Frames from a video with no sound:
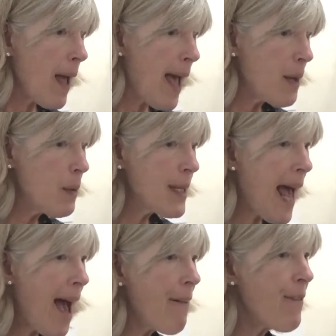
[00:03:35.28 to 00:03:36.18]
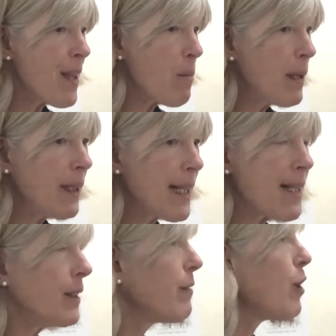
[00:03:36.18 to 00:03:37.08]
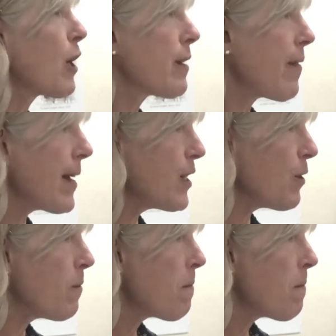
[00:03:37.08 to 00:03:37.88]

animals have the ability to live longer than they do.